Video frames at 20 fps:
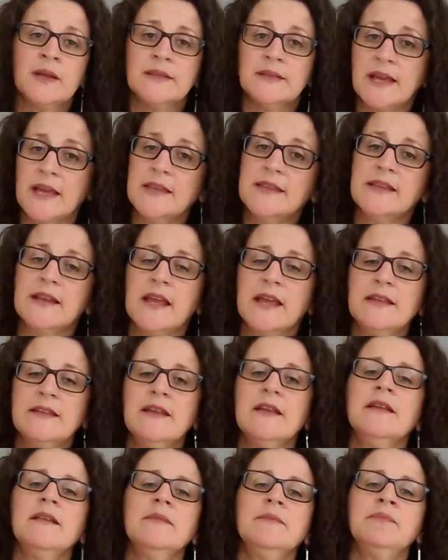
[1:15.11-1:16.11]
day
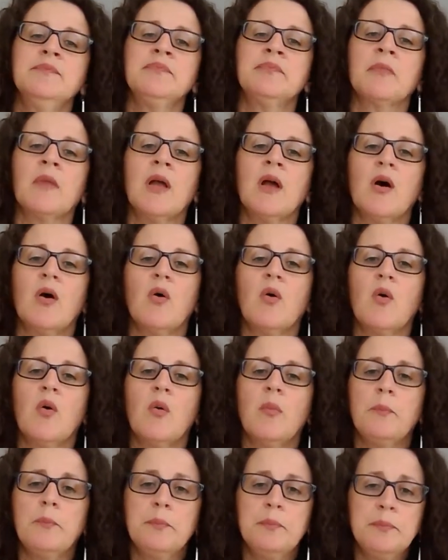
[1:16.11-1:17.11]
trading,
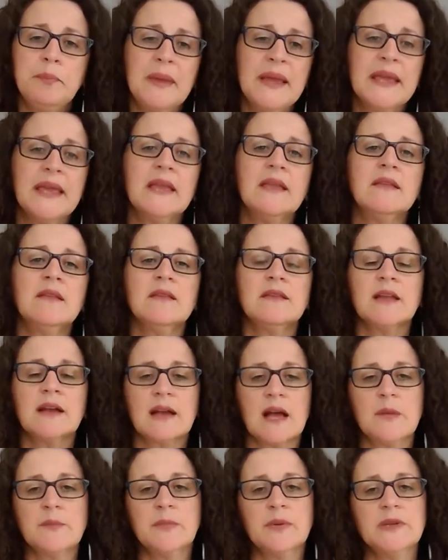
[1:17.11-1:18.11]
or picking the
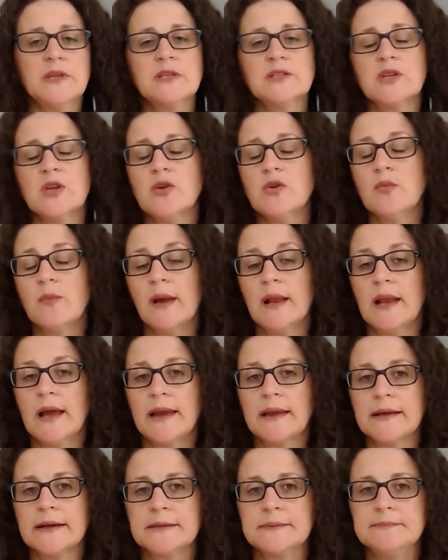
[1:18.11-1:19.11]
companies you might like.